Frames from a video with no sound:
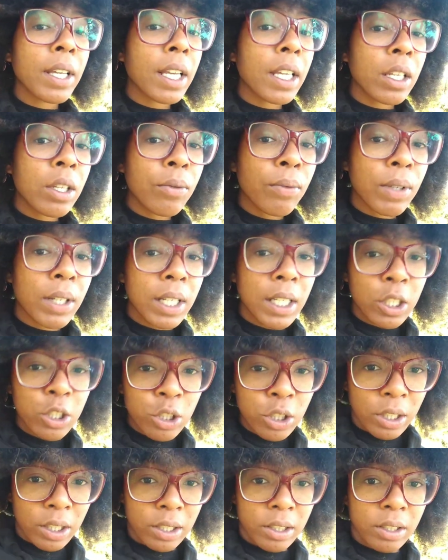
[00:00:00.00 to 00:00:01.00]
any
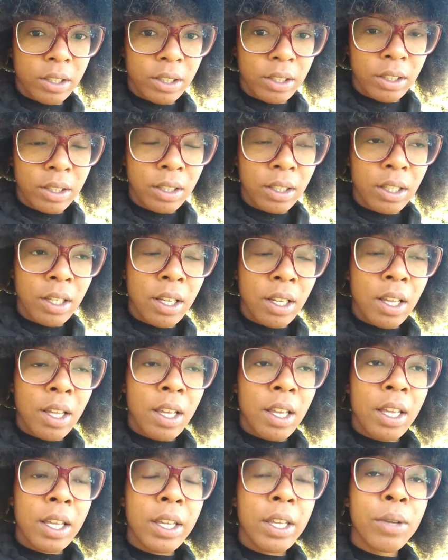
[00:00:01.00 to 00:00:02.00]
religion.
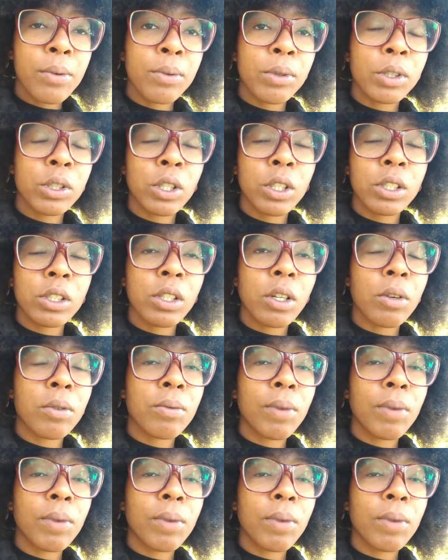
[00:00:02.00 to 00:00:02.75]
He was just a